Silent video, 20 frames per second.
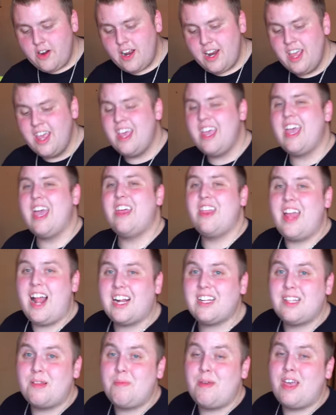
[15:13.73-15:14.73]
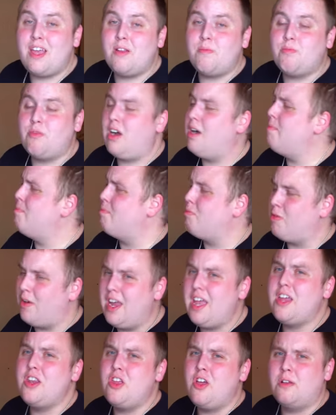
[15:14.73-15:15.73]
it, and that's the band, um,
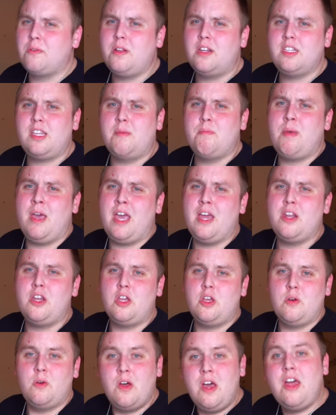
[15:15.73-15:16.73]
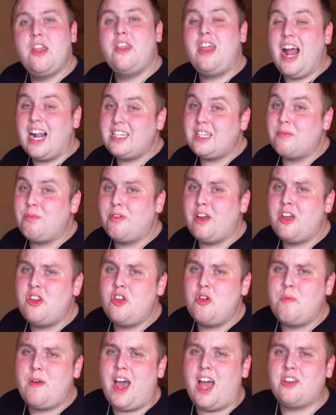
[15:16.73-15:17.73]
brand new, I was about to say band new, that's the brand
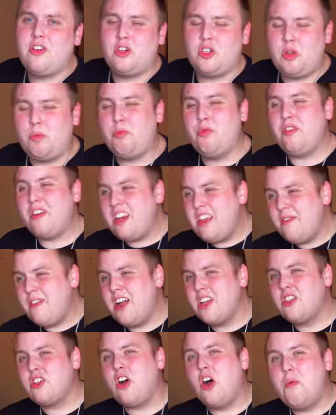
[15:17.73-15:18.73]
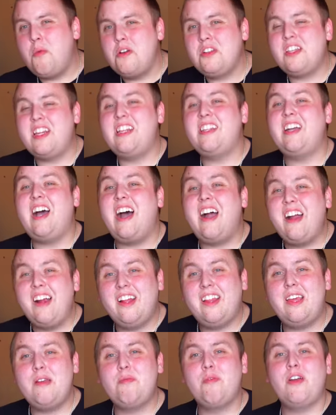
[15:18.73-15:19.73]
new mattress. So pretty much almost an
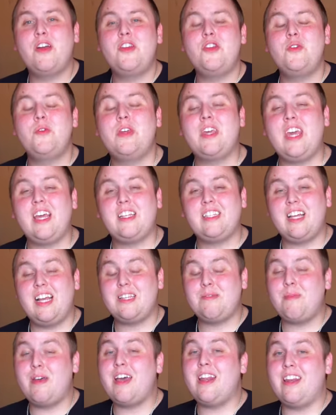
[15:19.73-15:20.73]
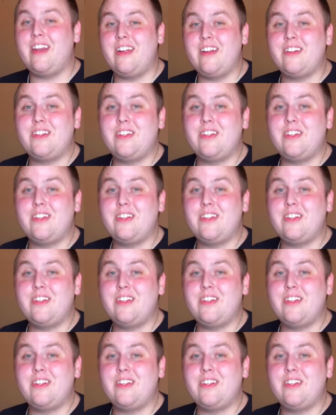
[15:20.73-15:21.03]
entirely brand new king size bed in here